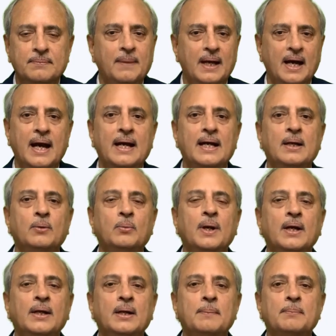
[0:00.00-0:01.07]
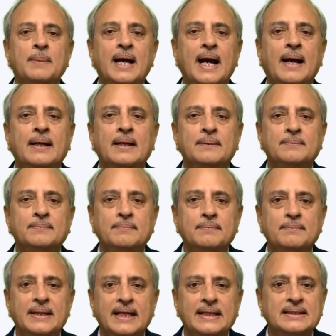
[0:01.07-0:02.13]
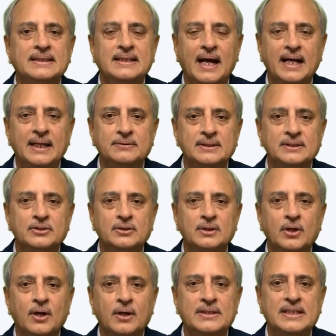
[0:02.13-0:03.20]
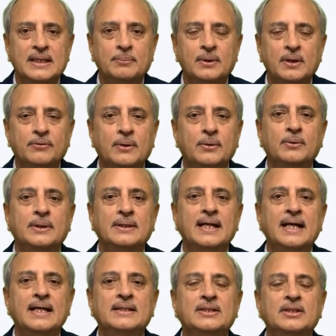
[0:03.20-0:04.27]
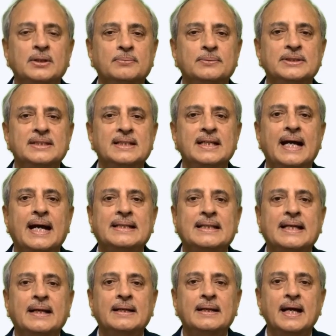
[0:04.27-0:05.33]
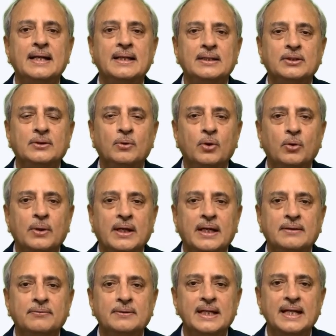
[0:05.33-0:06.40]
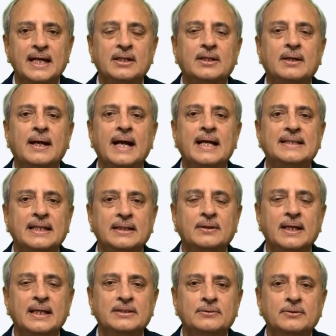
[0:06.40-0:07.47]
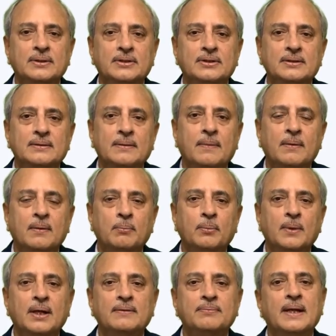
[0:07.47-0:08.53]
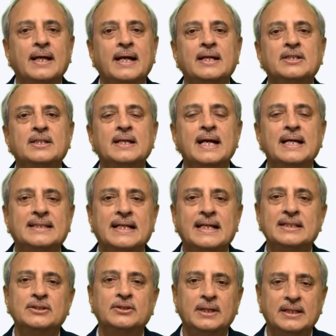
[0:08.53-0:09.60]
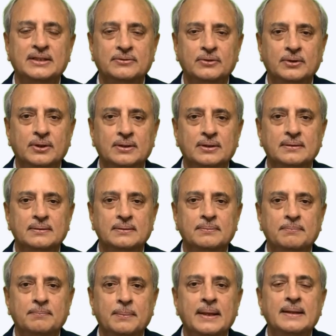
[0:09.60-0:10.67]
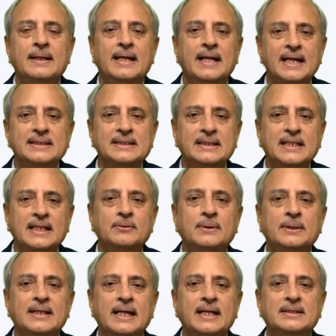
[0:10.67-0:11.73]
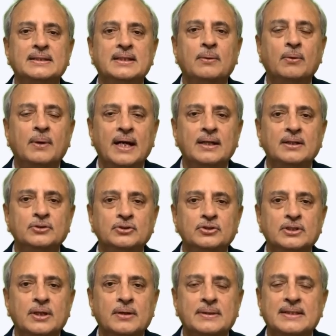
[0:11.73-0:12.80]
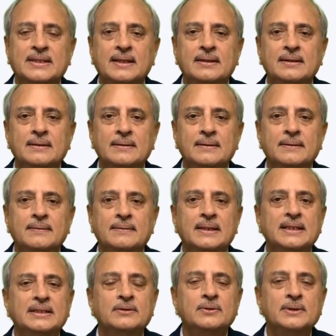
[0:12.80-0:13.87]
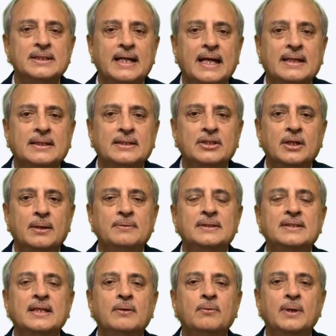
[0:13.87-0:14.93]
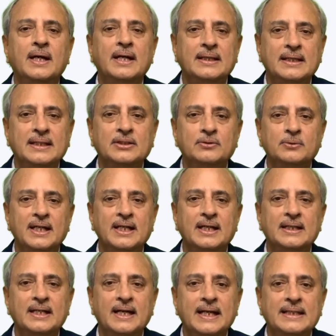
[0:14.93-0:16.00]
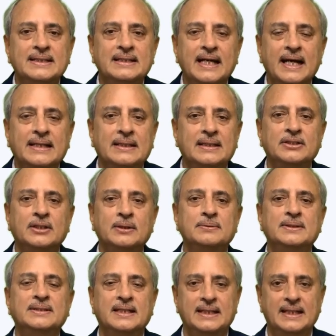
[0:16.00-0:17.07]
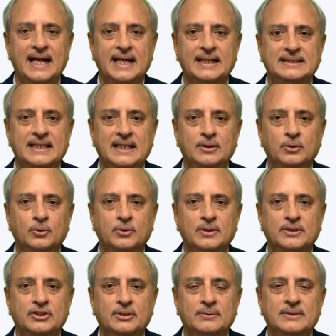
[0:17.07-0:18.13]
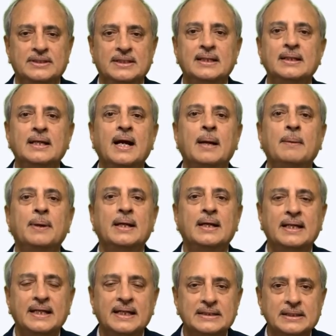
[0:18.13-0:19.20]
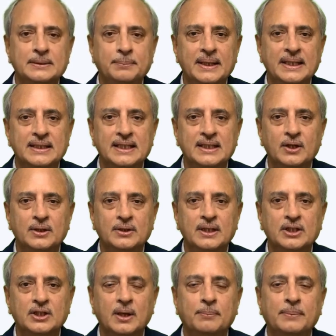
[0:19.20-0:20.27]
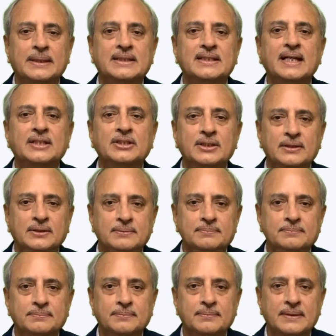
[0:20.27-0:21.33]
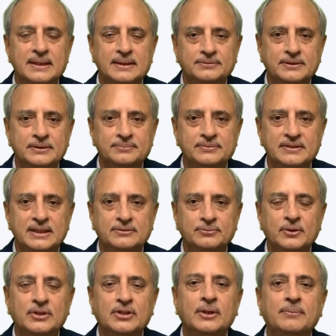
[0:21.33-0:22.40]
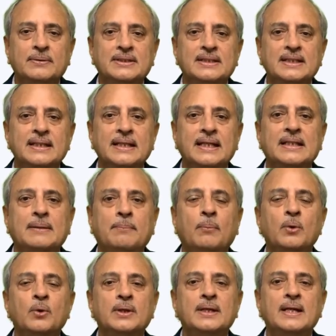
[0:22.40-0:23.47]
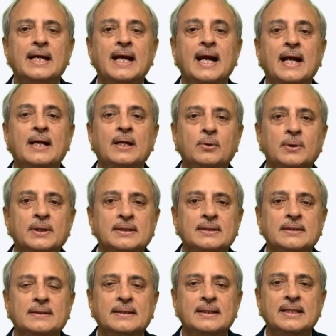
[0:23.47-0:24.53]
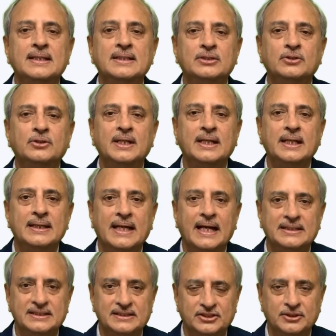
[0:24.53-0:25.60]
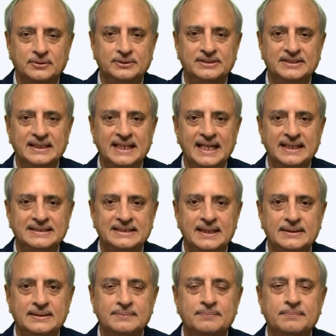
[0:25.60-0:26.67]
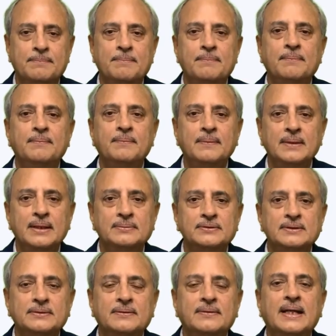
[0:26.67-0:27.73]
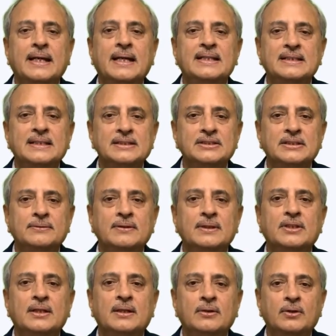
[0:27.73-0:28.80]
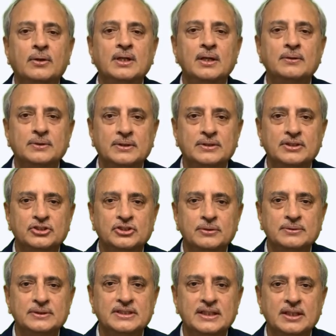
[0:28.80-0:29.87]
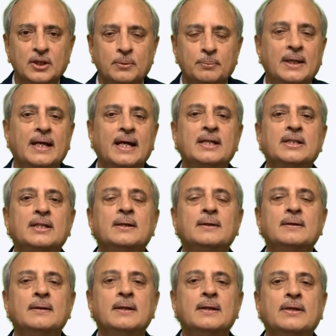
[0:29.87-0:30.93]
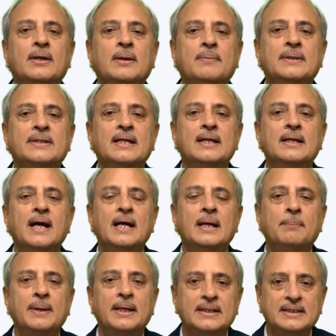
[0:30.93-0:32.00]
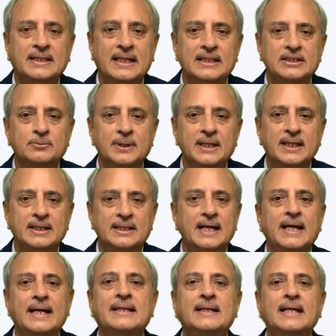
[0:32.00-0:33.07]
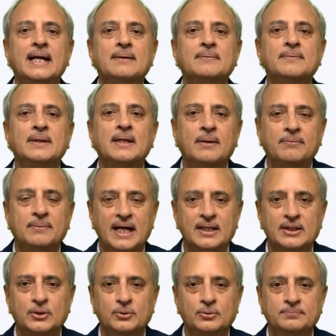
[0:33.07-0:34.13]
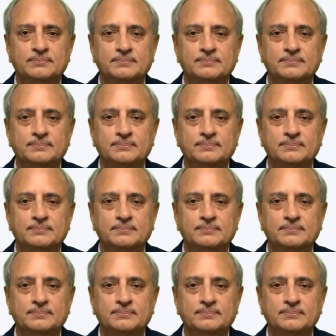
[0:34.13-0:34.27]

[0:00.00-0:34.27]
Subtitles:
Hi and welcome back. Let's dive into the concept of a retained servicing asset and its role in financial asset transfers. When a financial asset is transferred, but the entity retains the right to service it, this retained servicing right is recognized as a servicing asset or a servicing liability, depending on the compensation. If the fee for servicing is more than adequate, it is treated as a servicing asset. If the fee is insufficient to cover the servicing obligation, a servicing liability is recognized at fair value.